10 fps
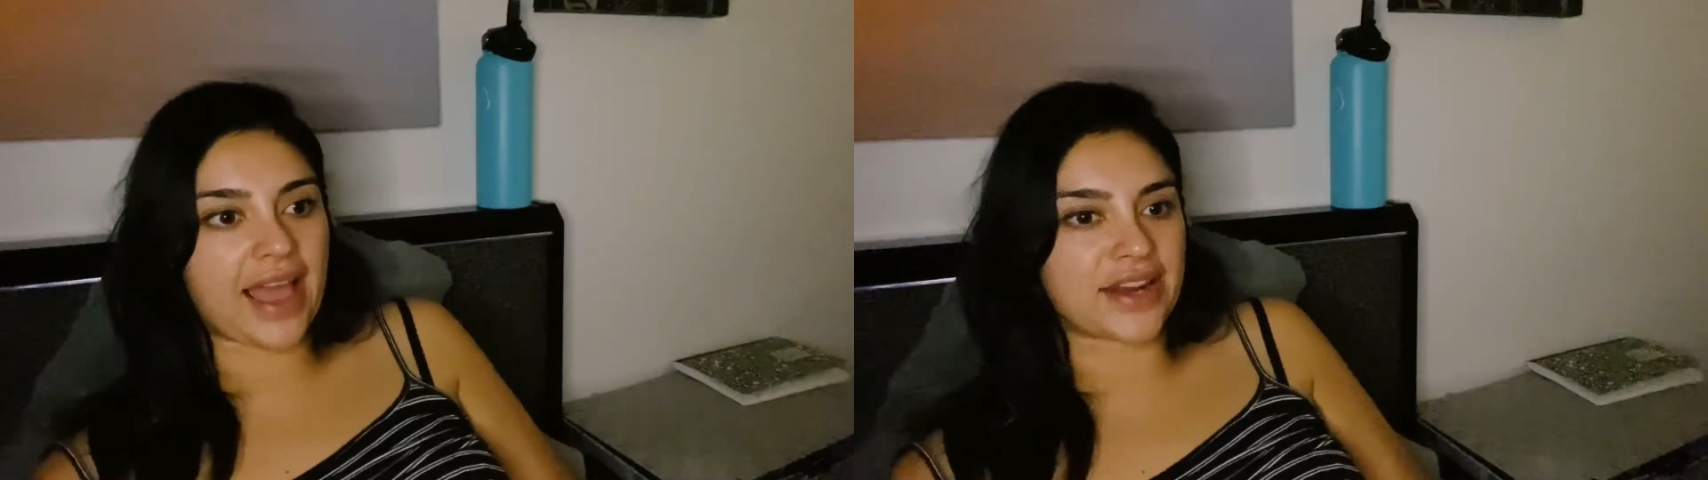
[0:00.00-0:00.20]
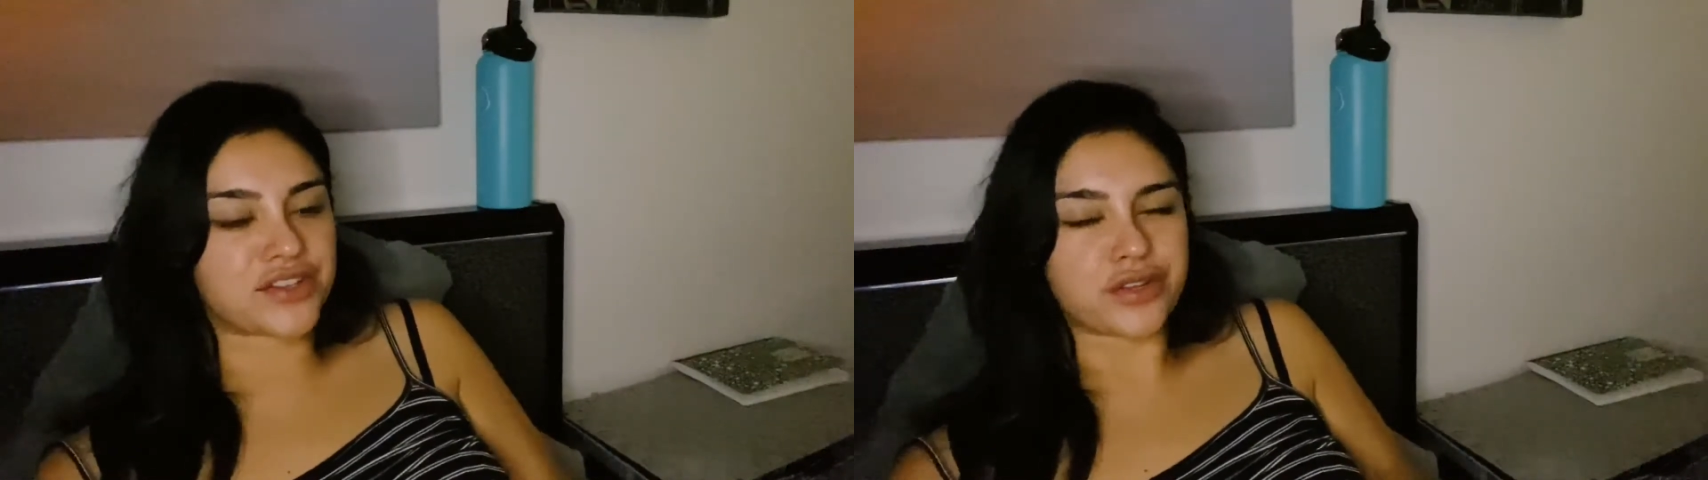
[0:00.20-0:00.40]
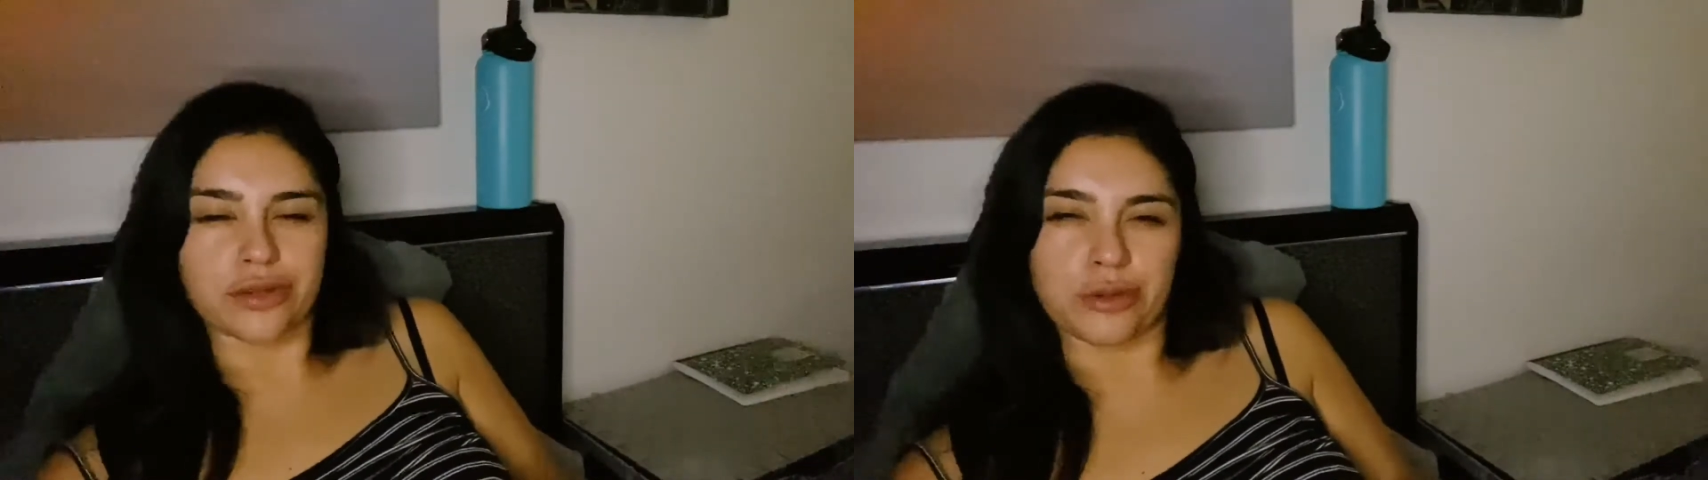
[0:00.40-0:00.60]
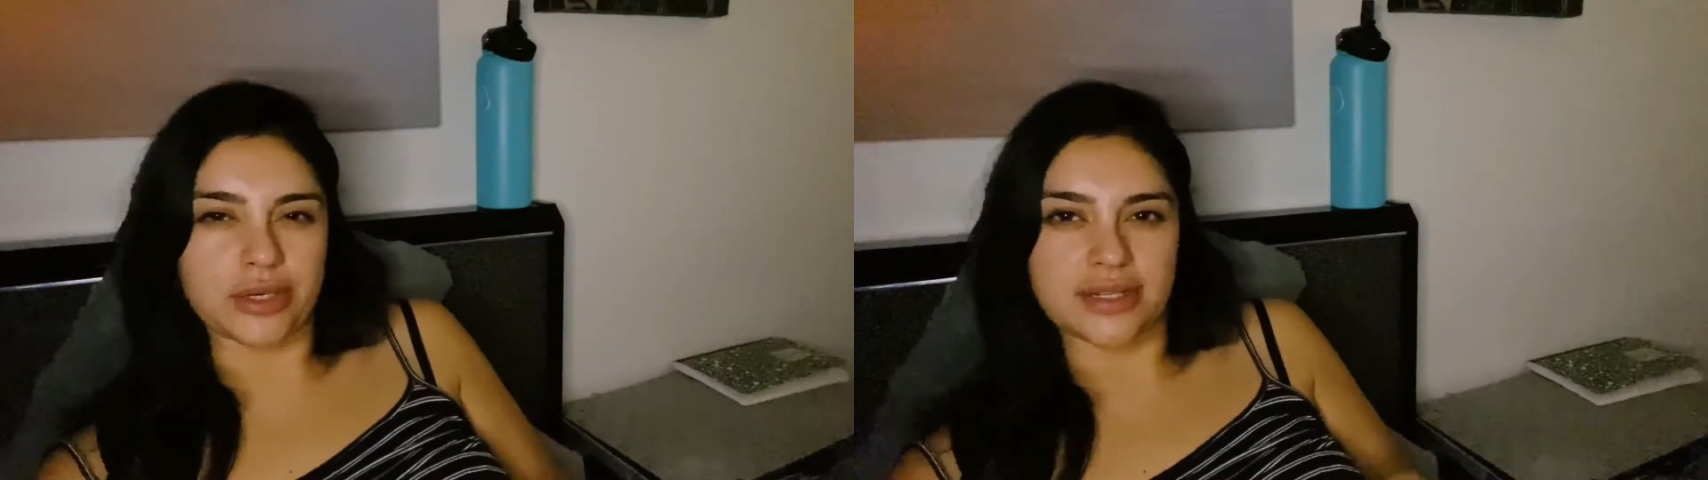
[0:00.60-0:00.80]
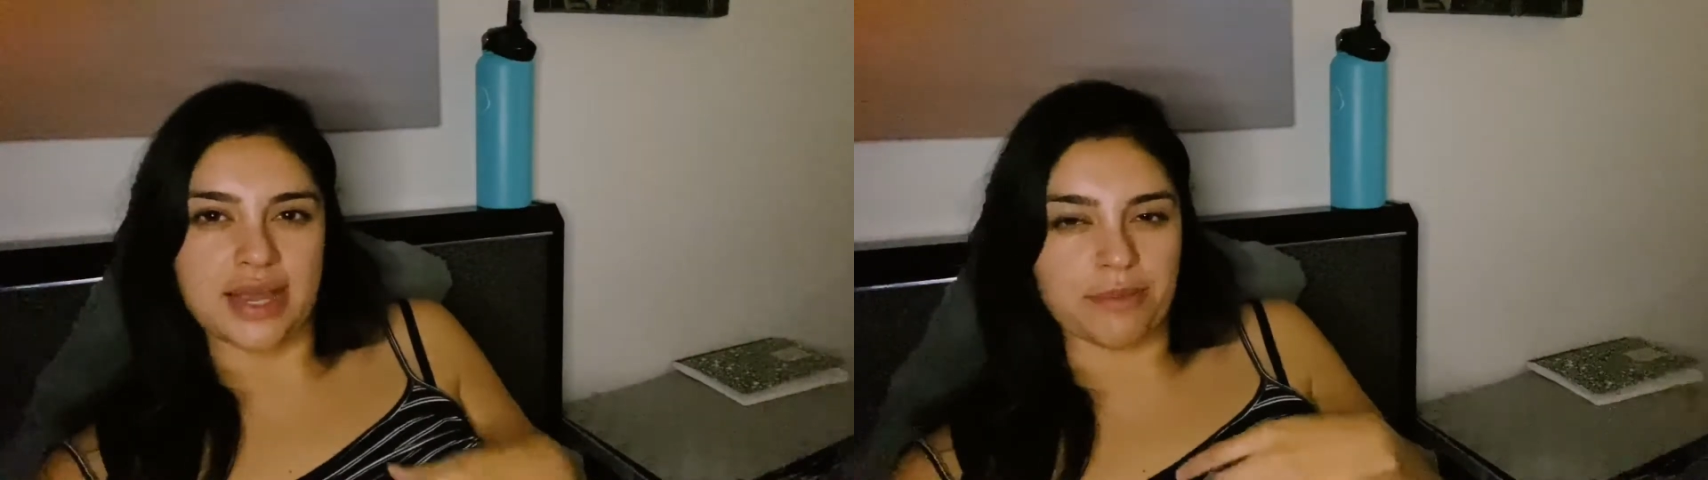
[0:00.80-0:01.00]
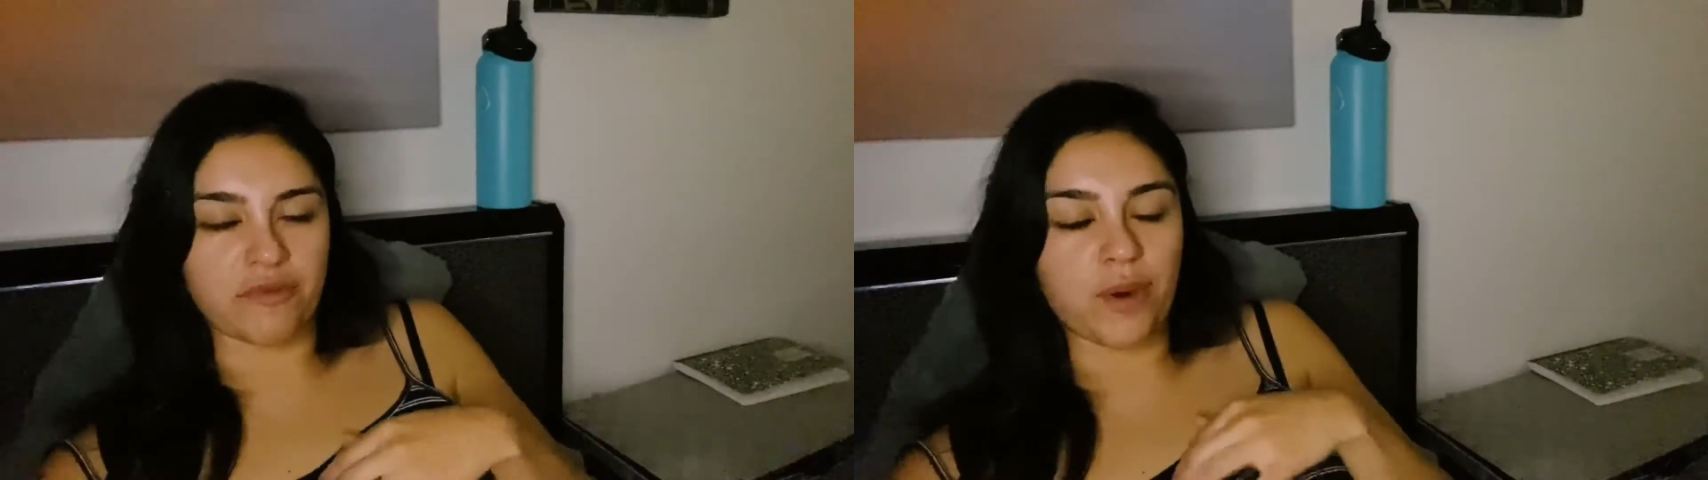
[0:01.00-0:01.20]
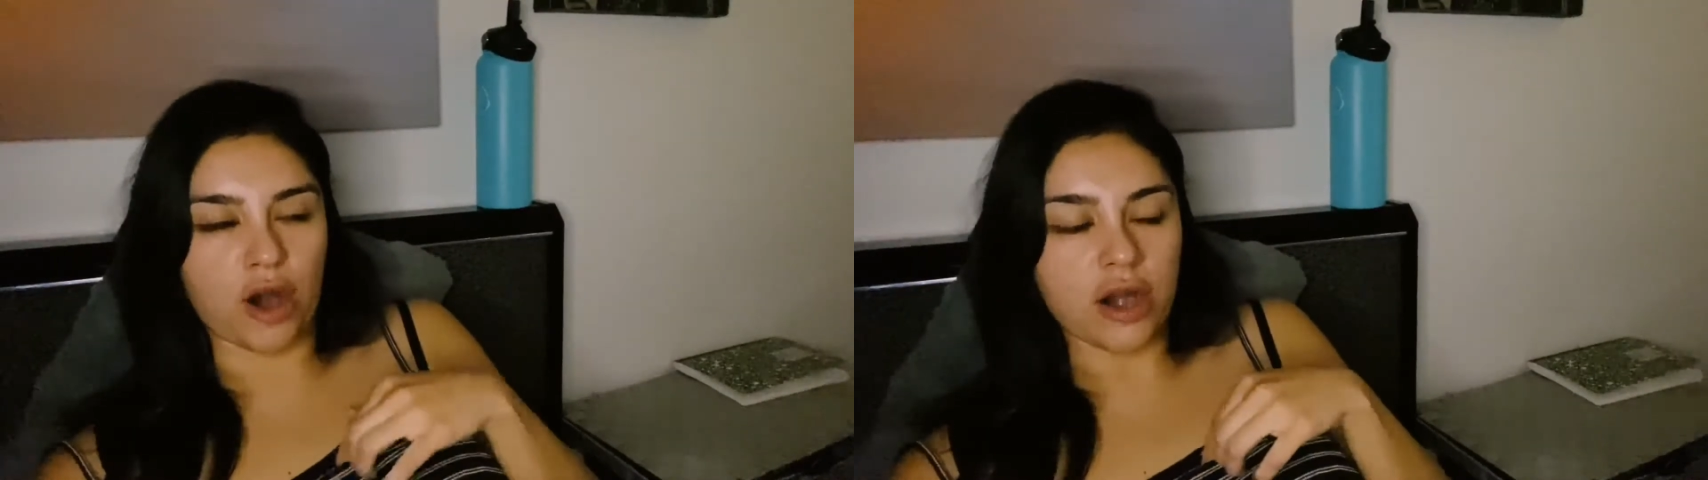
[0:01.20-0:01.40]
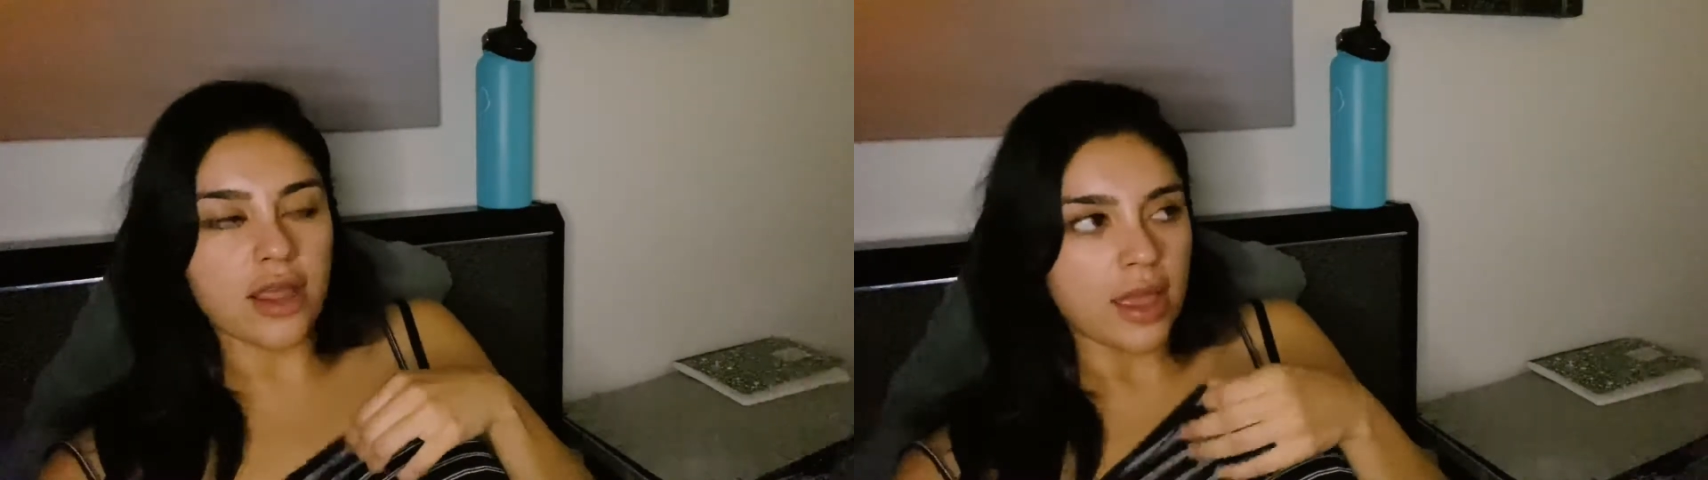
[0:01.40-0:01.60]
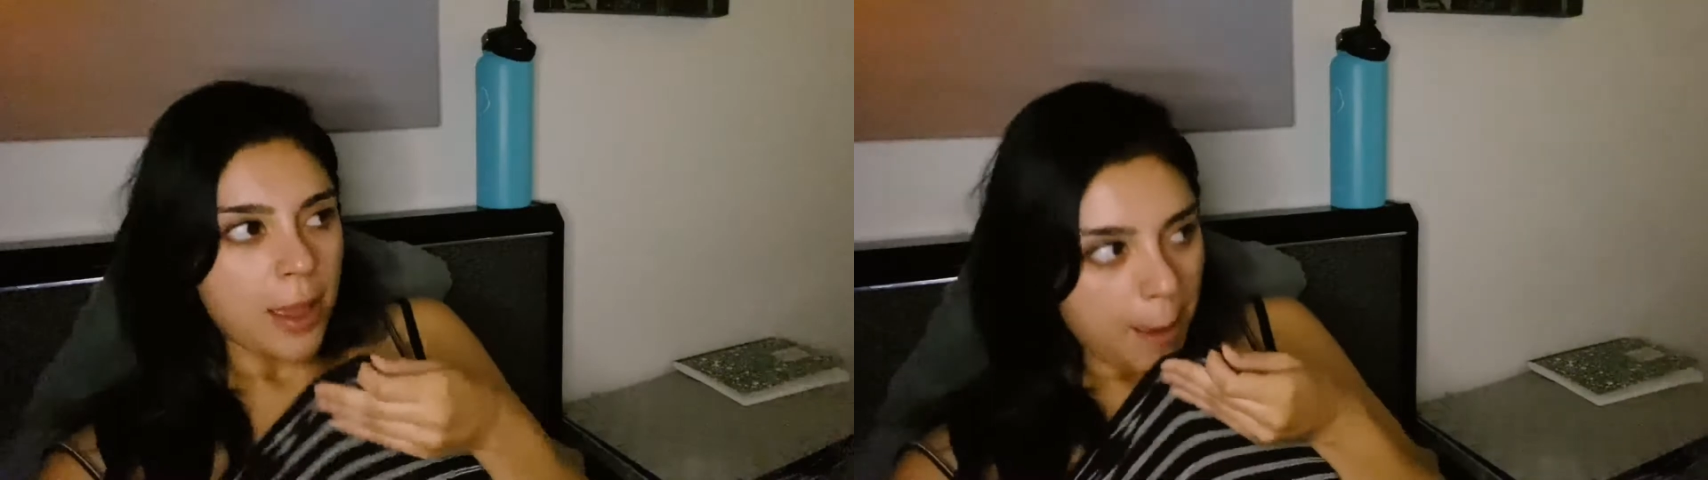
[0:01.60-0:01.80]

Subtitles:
at a secluded type of park.